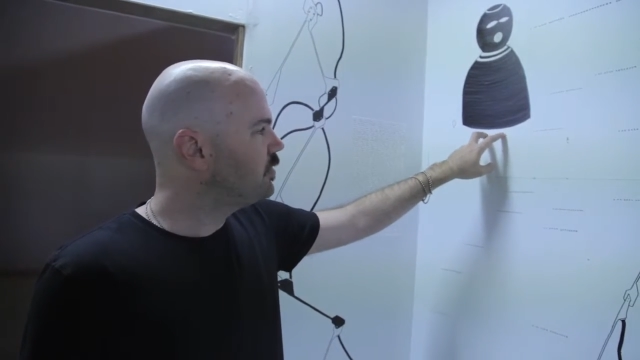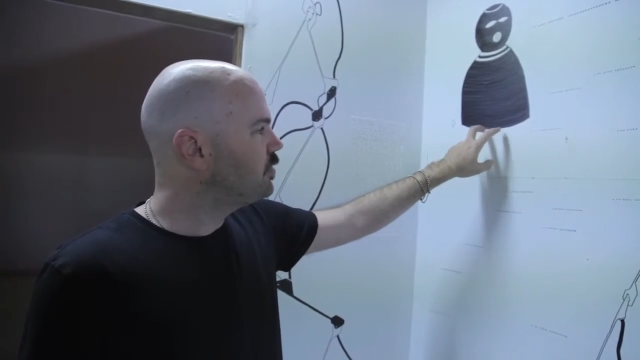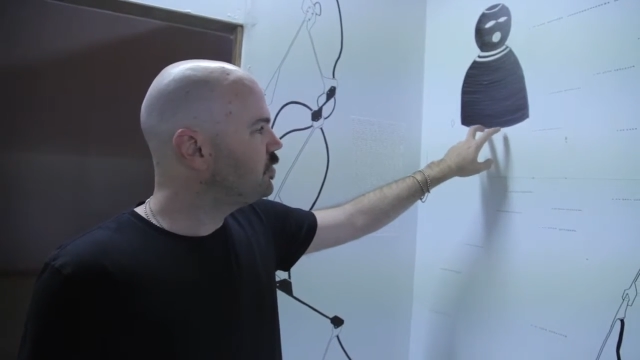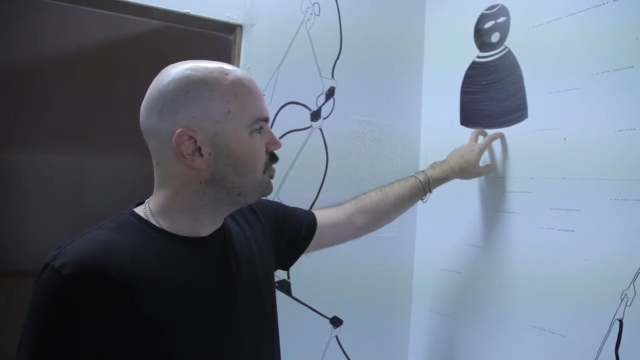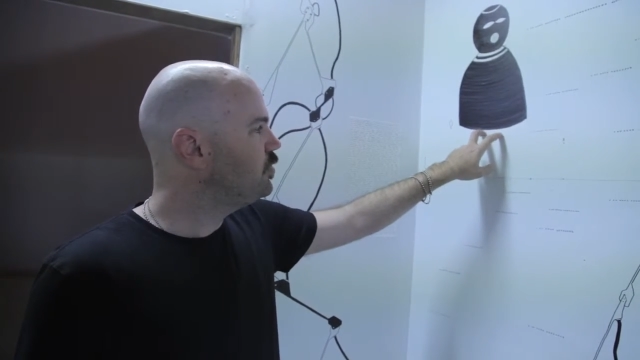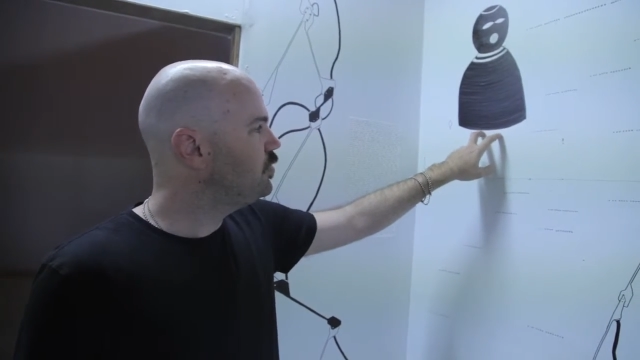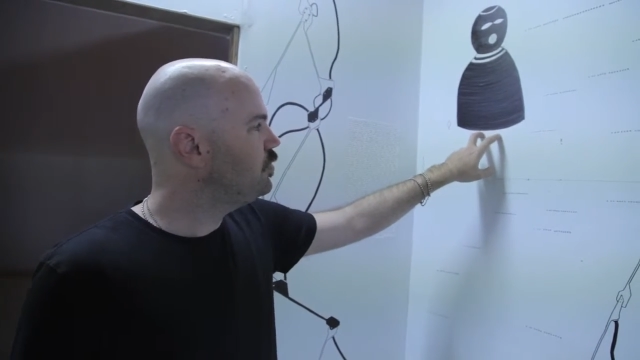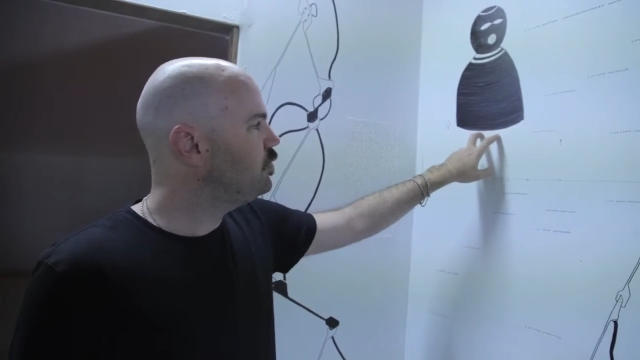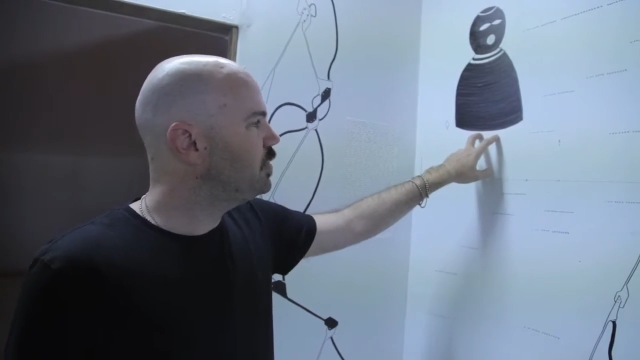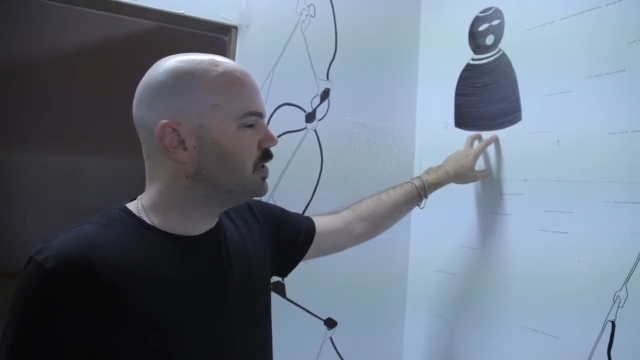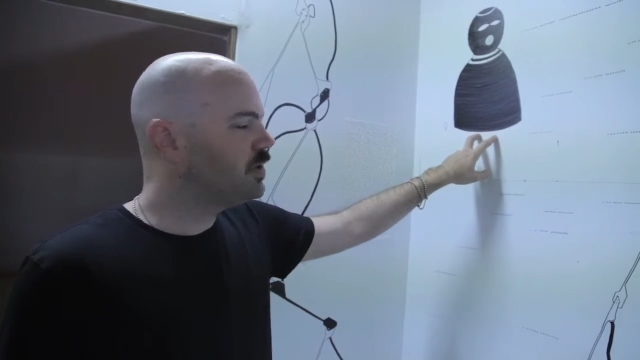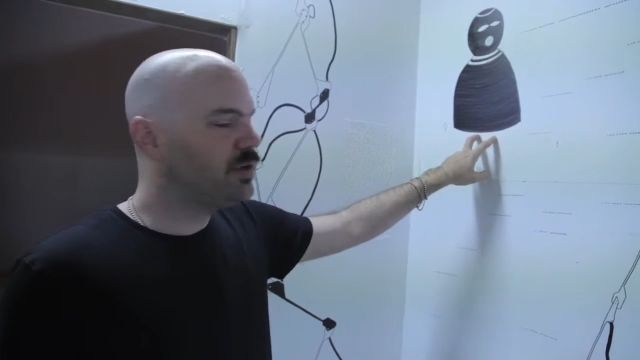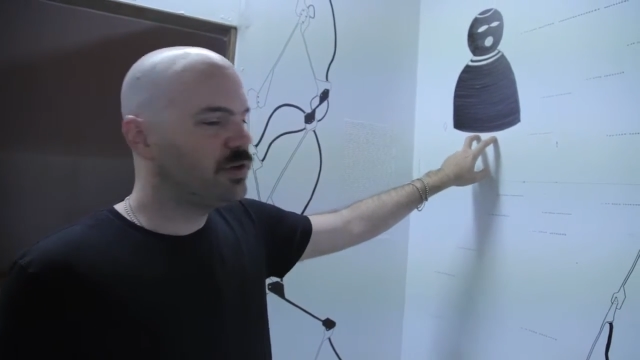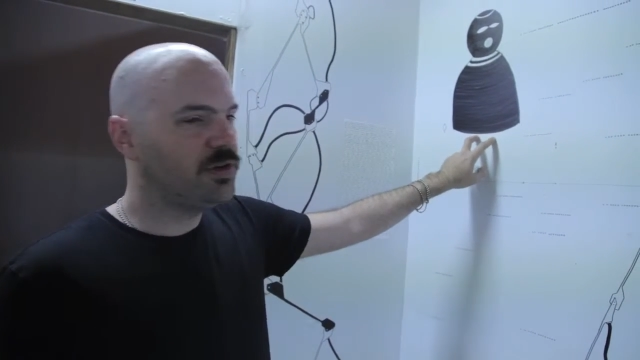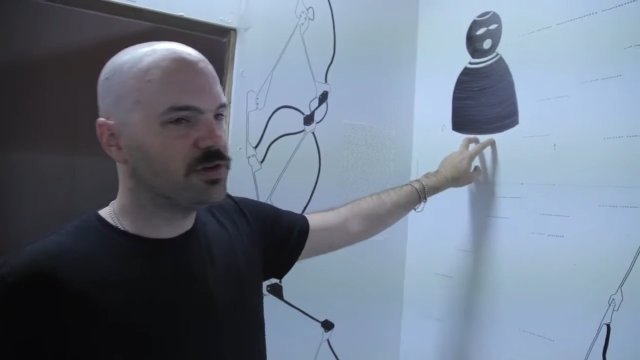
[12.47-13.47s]
2
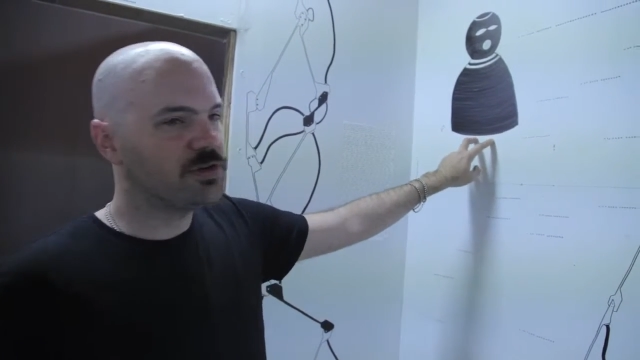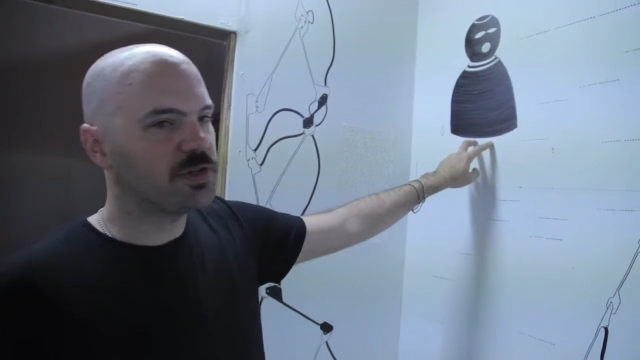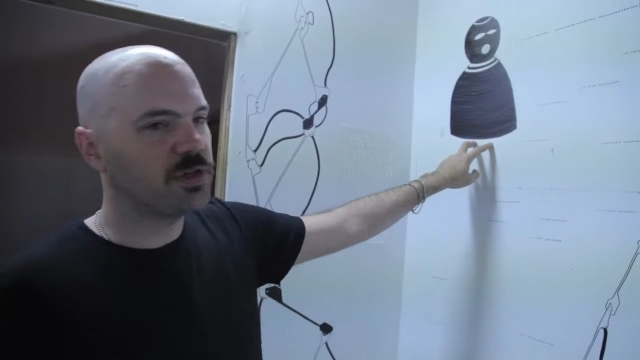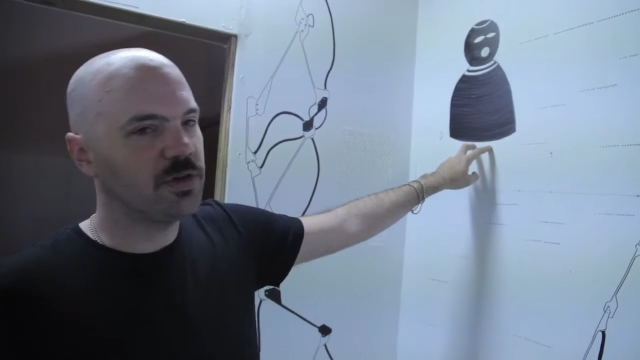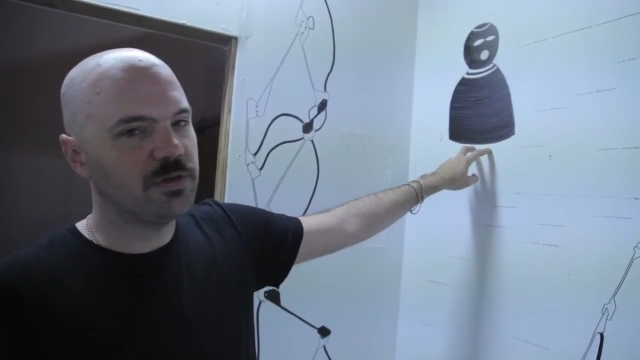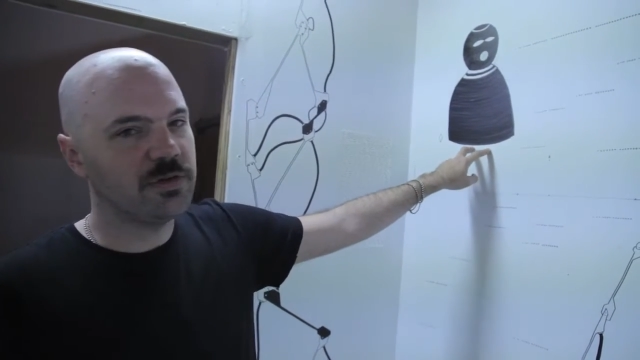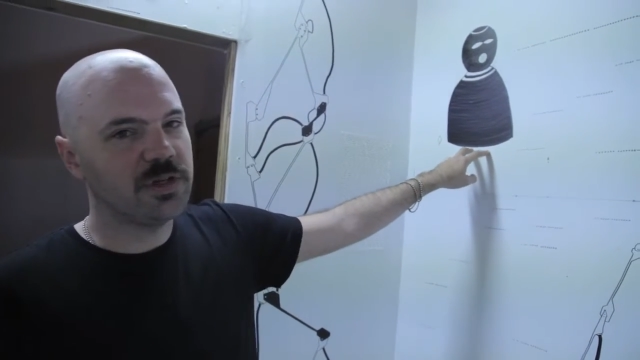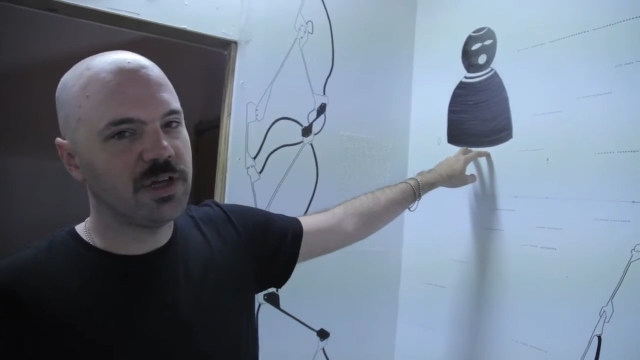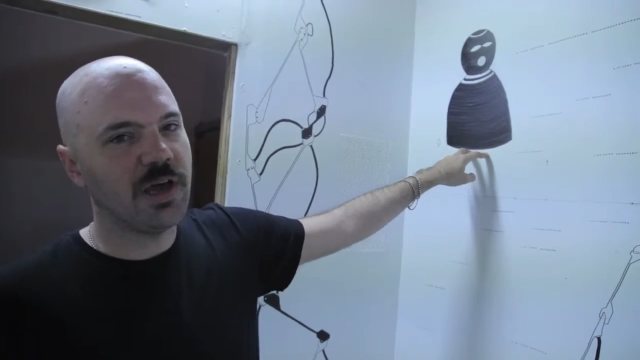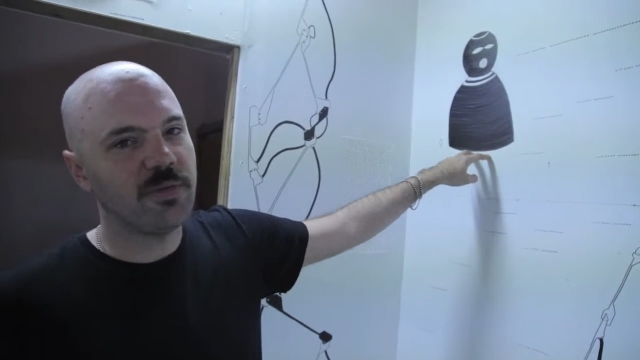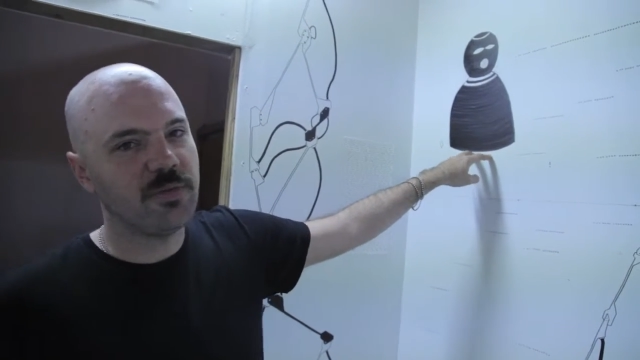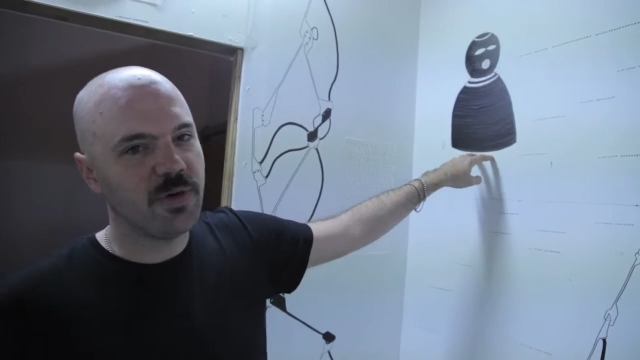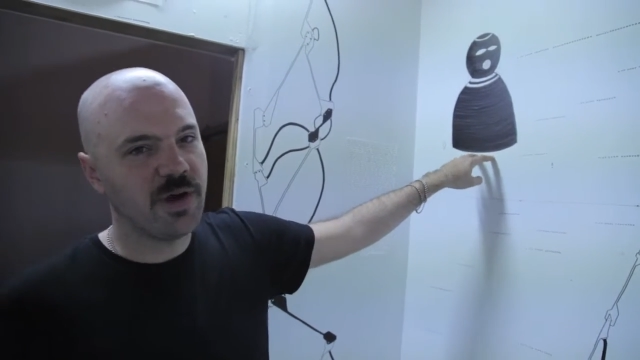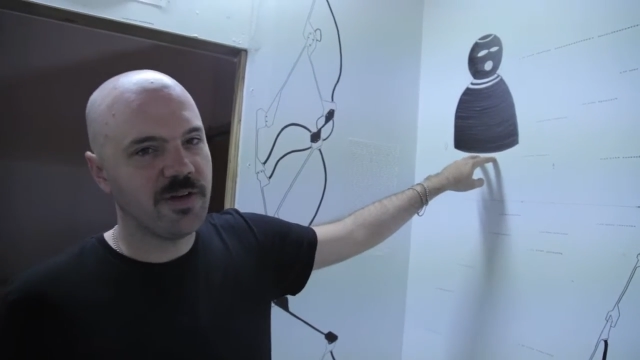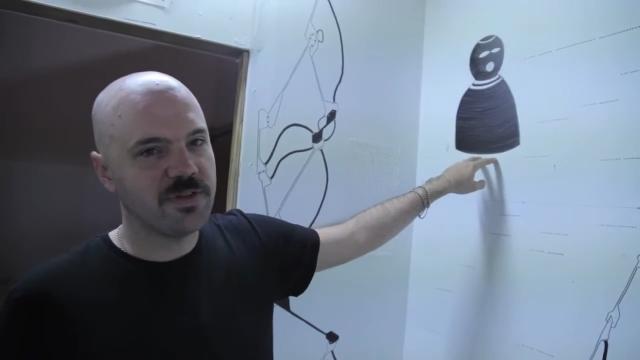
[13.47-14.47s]
billion years ago, the
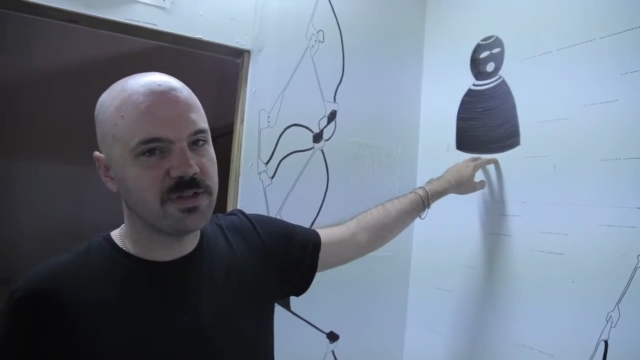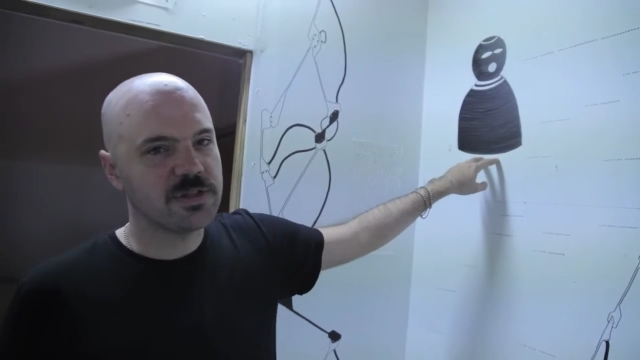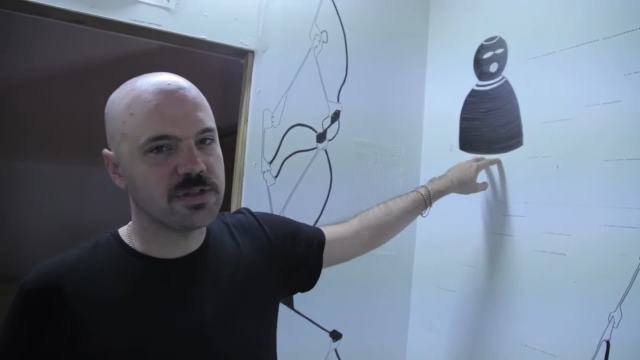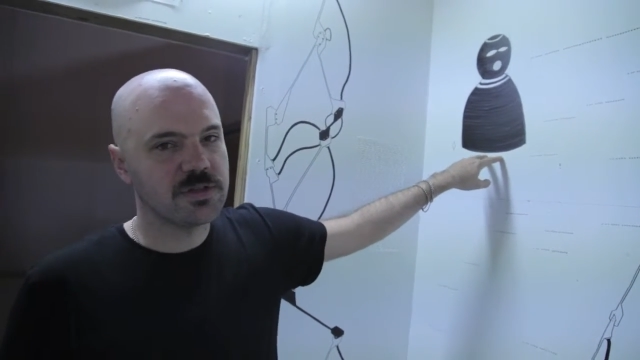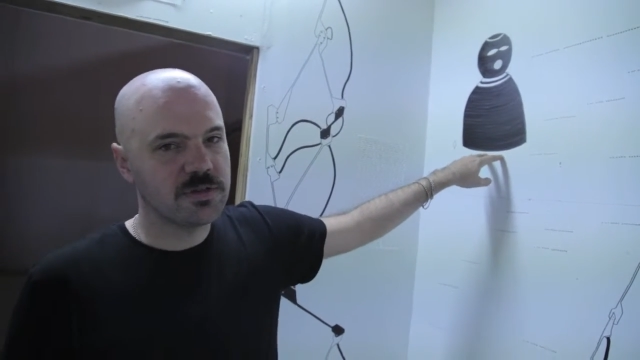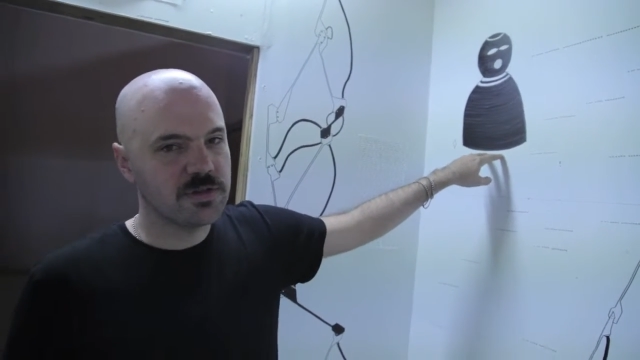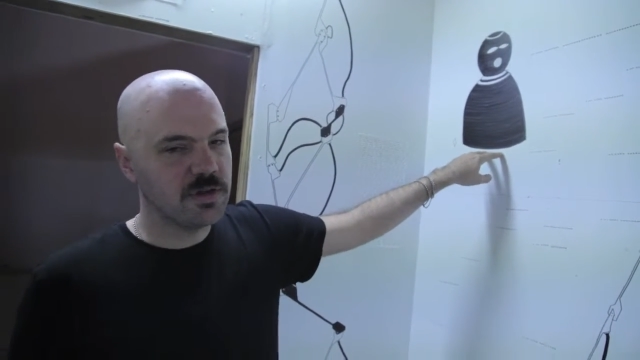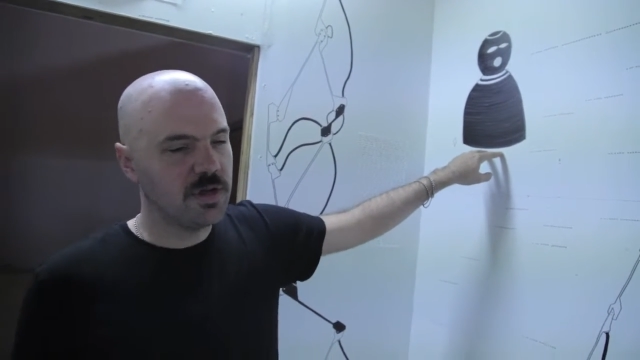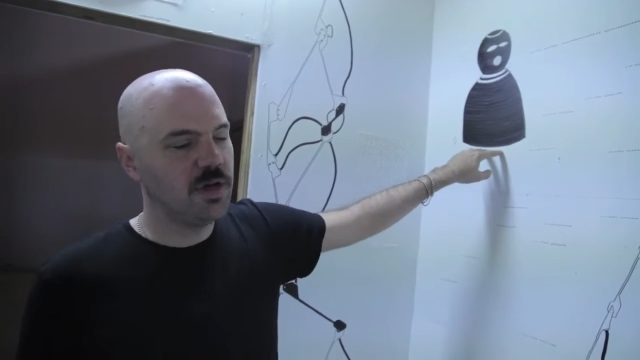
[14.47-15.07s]
diamond prophets